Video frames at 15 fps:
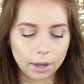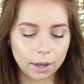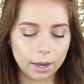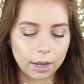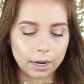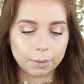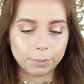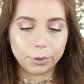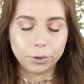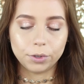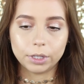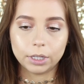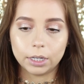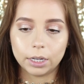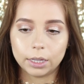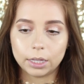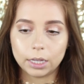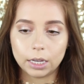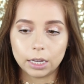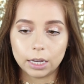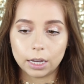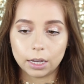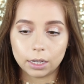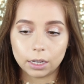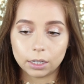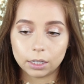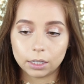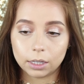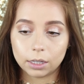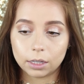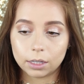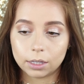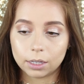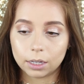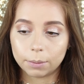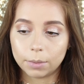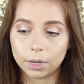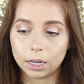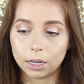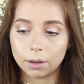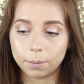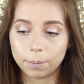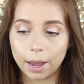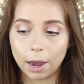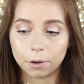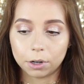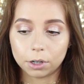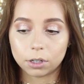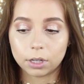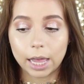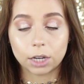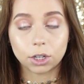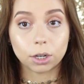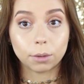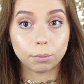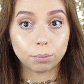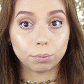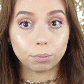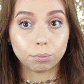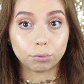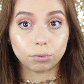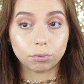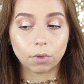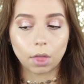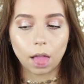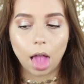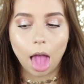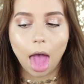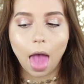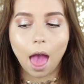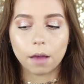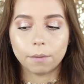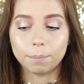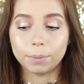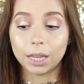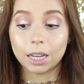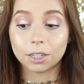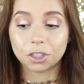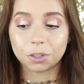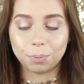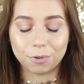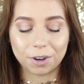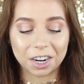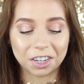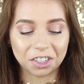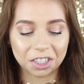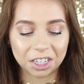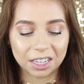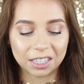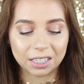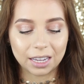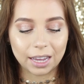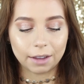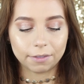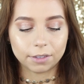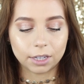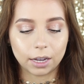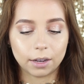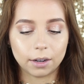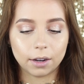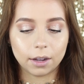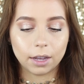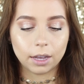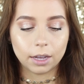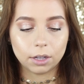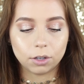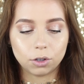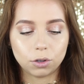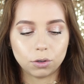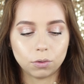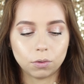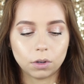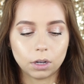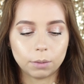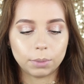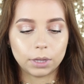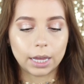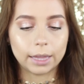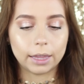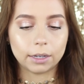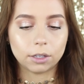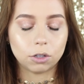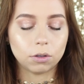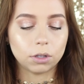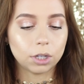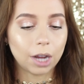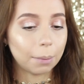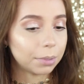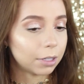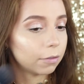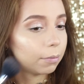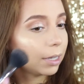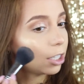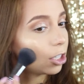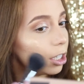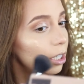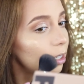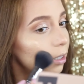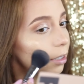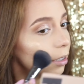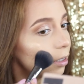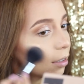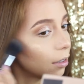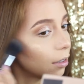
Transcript: and I'm using the Sigma powder slash blush brush. It is the F10 to apply that to the tops of my cheeks.